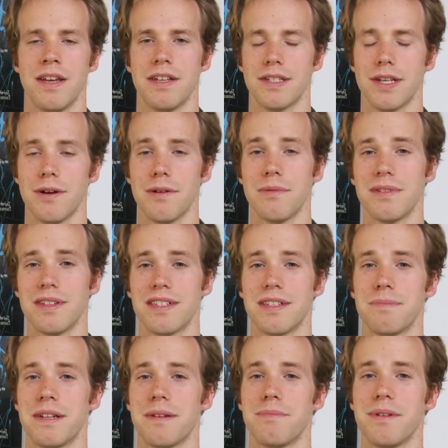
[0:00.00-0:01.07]
So this
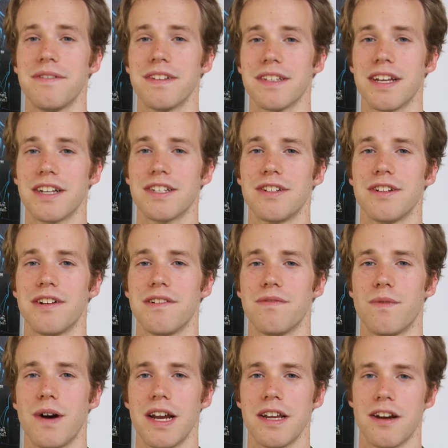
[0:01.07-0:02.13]
has been a brief discussion of
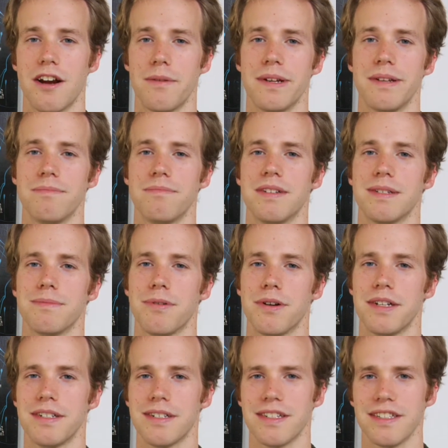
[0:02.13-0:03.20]
why carbon is
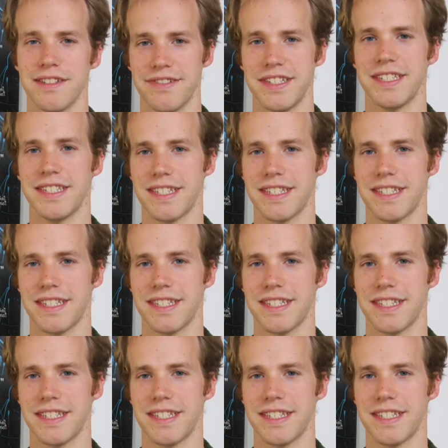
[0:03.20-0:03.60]
important to living